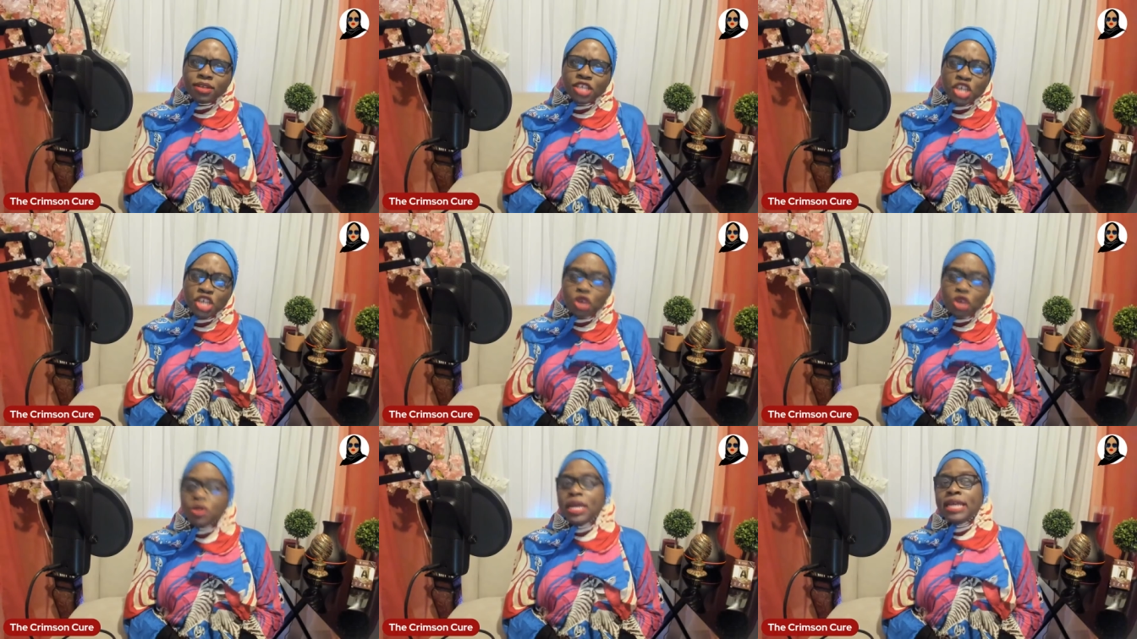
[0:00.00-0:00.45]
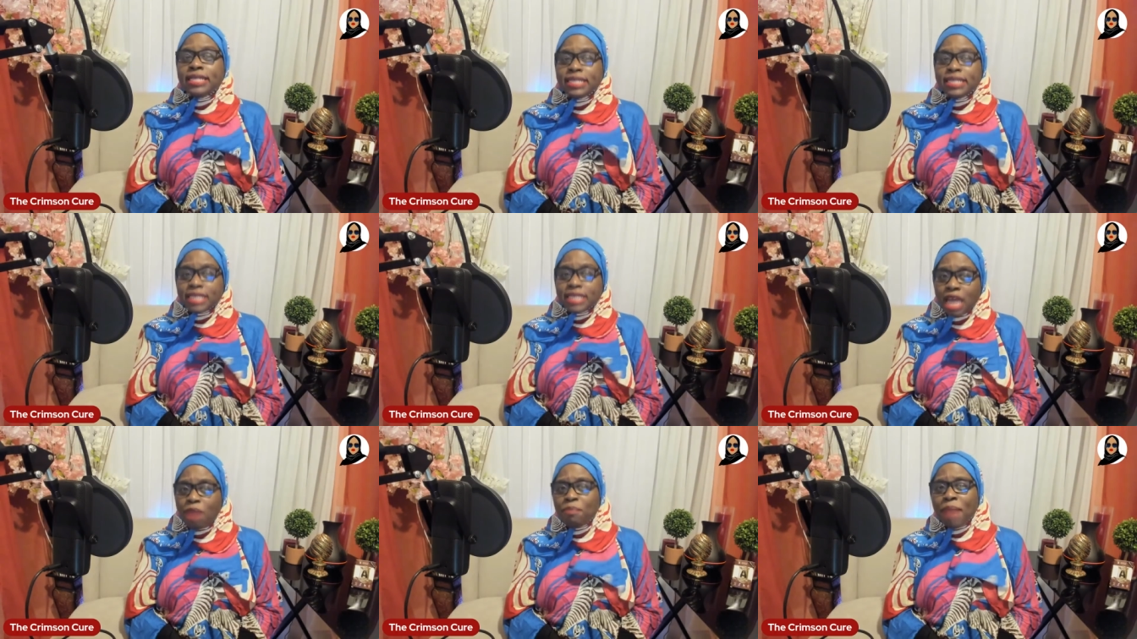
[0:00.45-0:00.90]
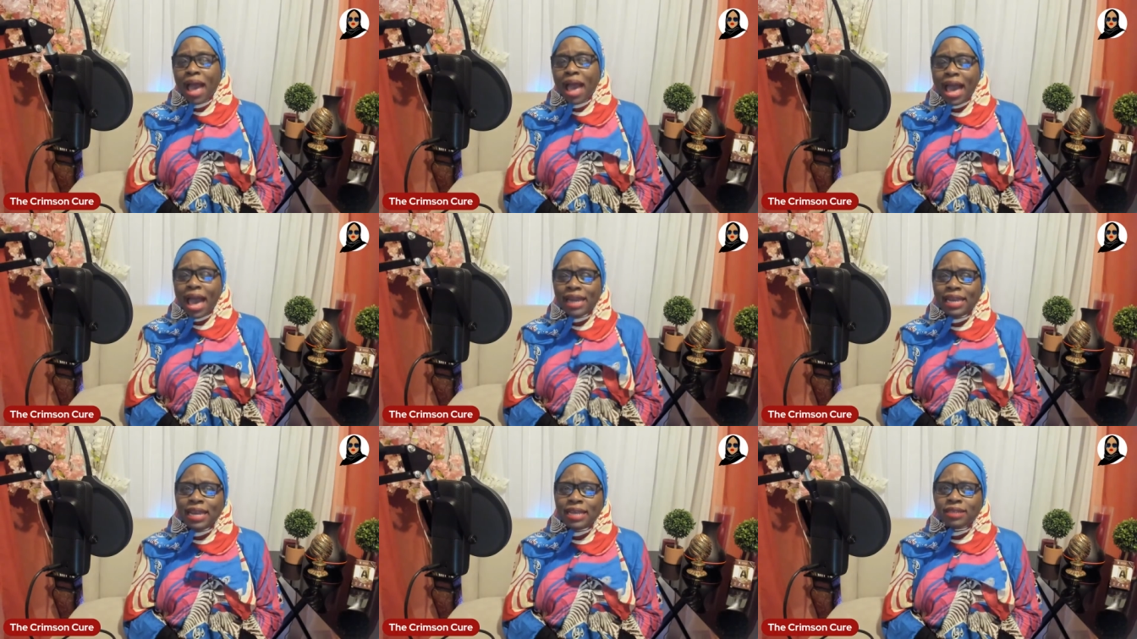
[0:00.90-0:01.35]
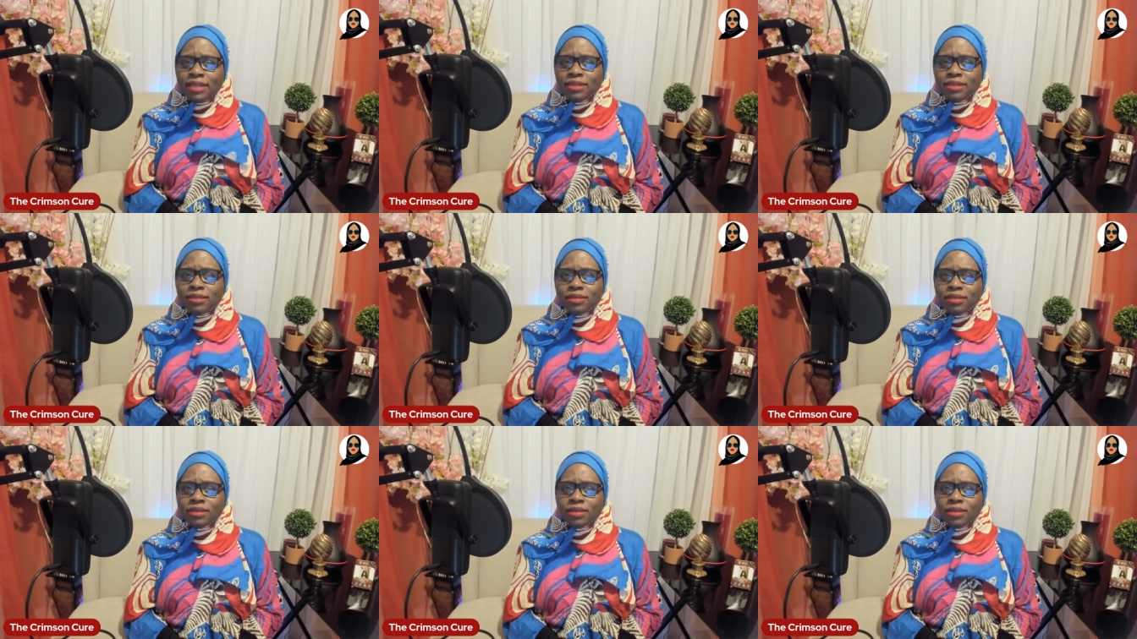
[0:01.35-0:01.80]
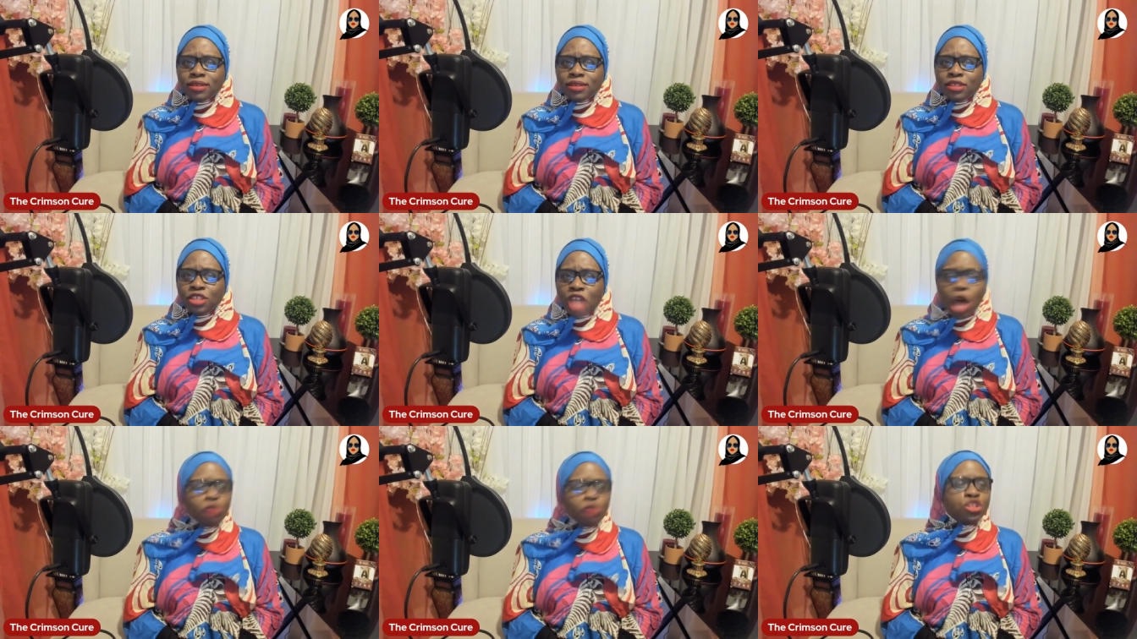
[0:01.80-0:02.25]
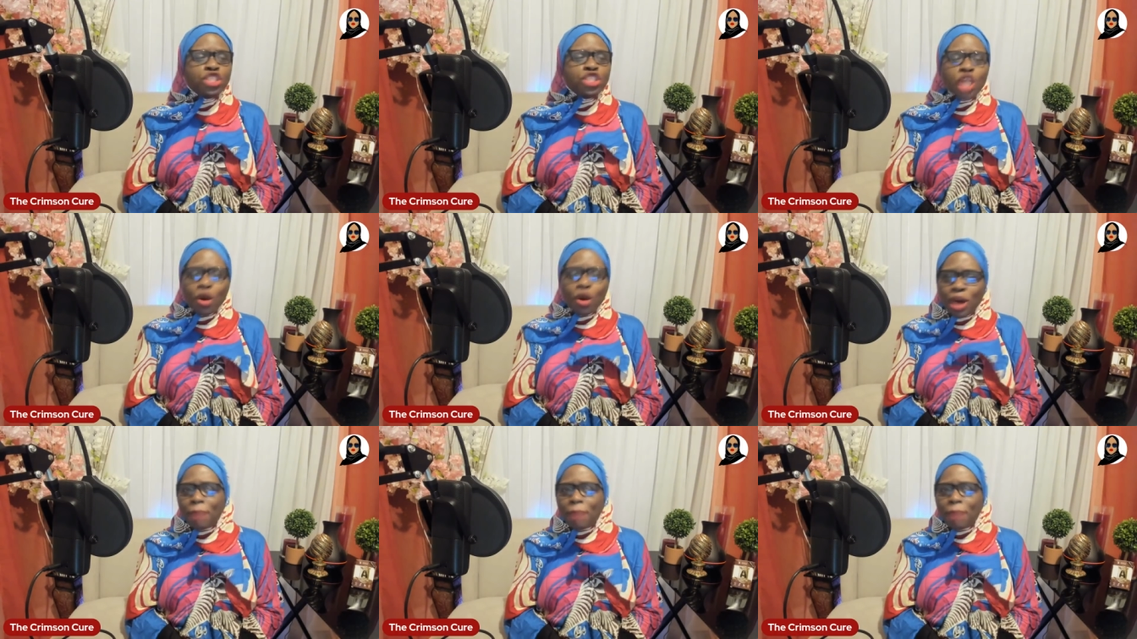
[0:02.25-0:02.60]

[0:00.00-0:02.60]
You need somebody. Don't show